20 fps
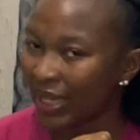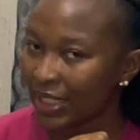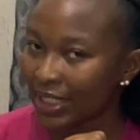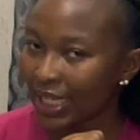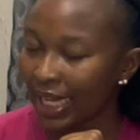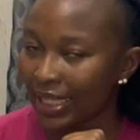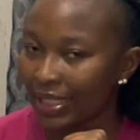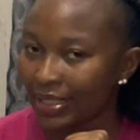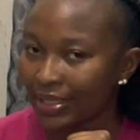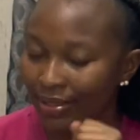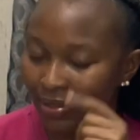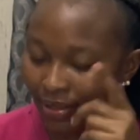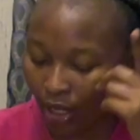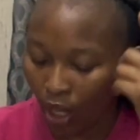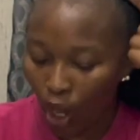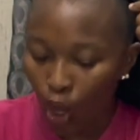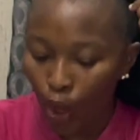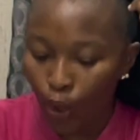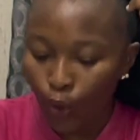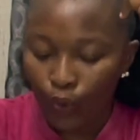Patience,
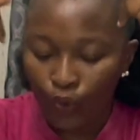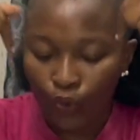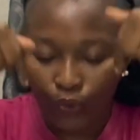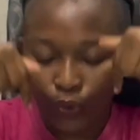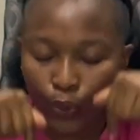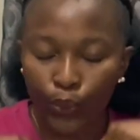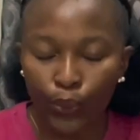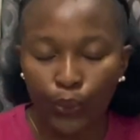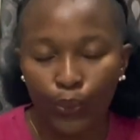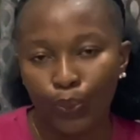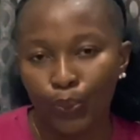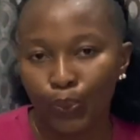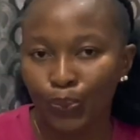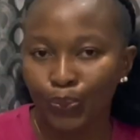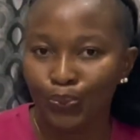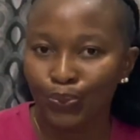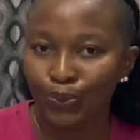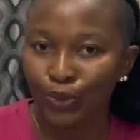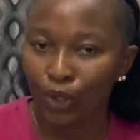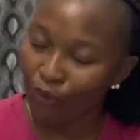
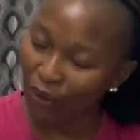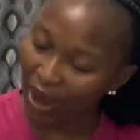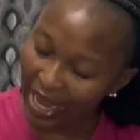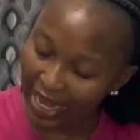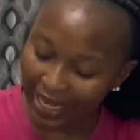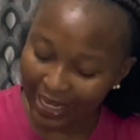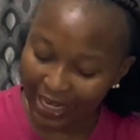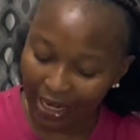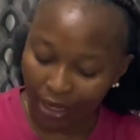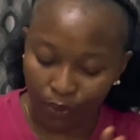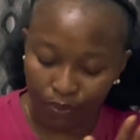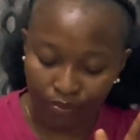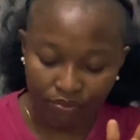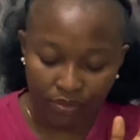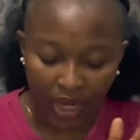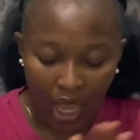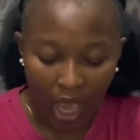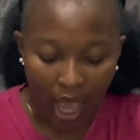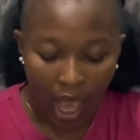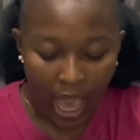right here now.
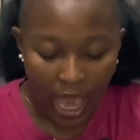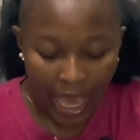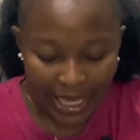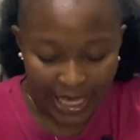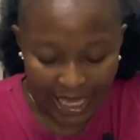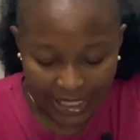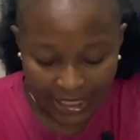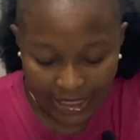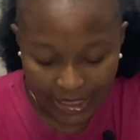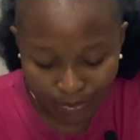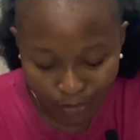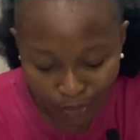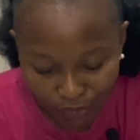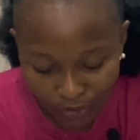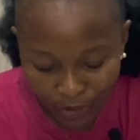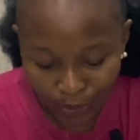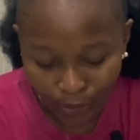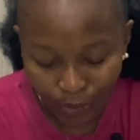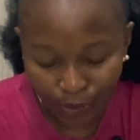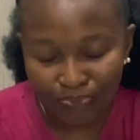Yes,
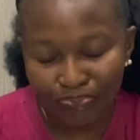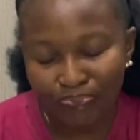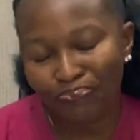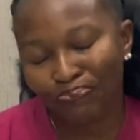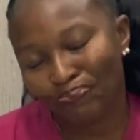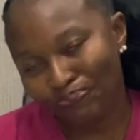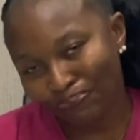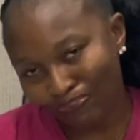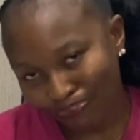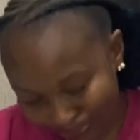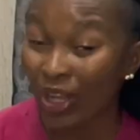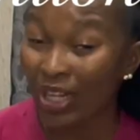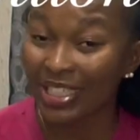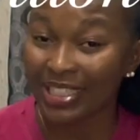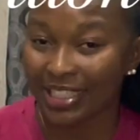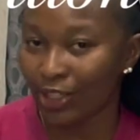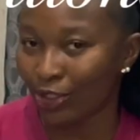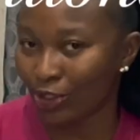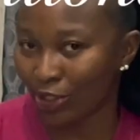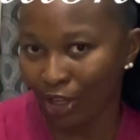moving on.
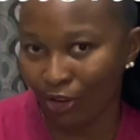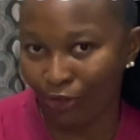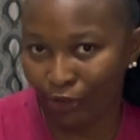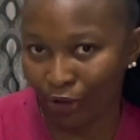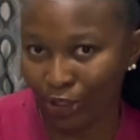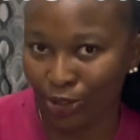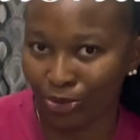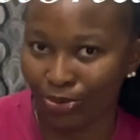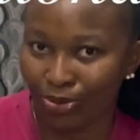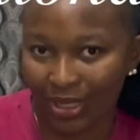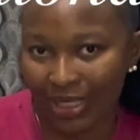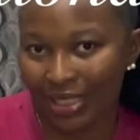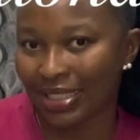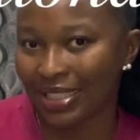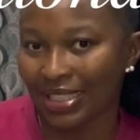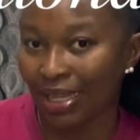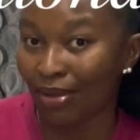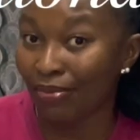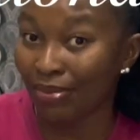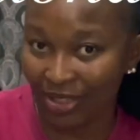Unintentional friendship, because
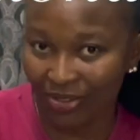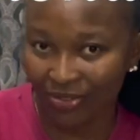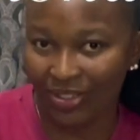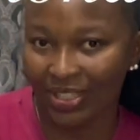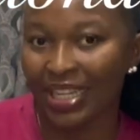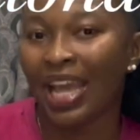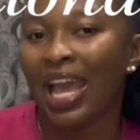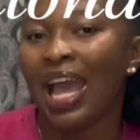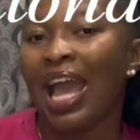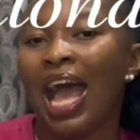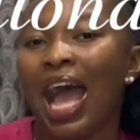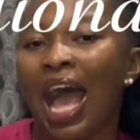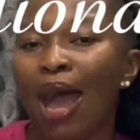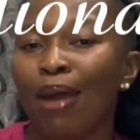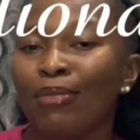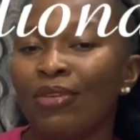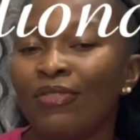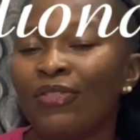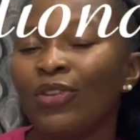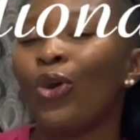this is what I'm
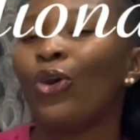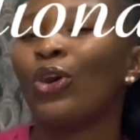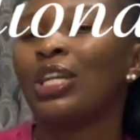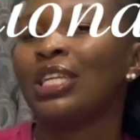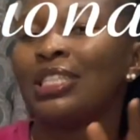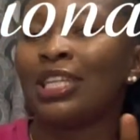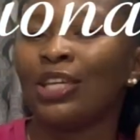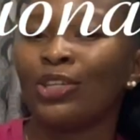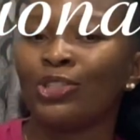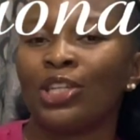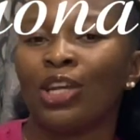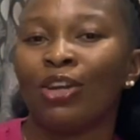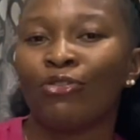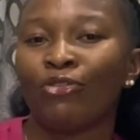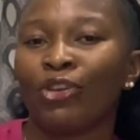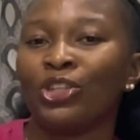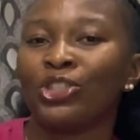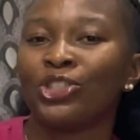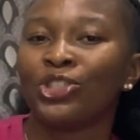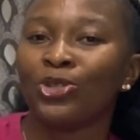living unintentional
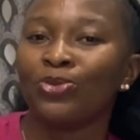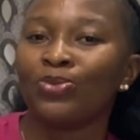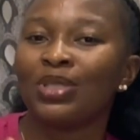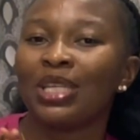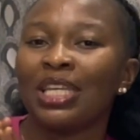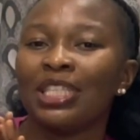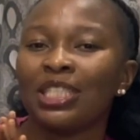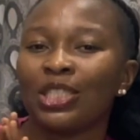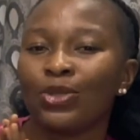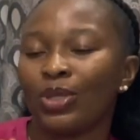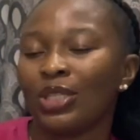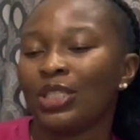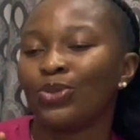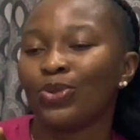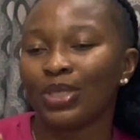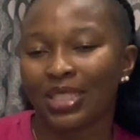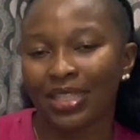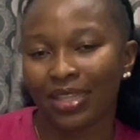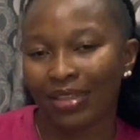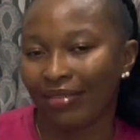friendships in
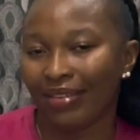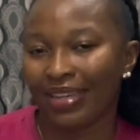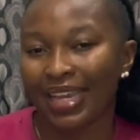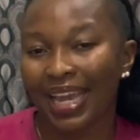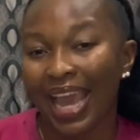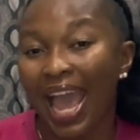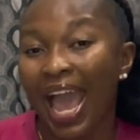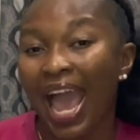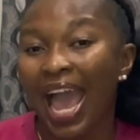2023.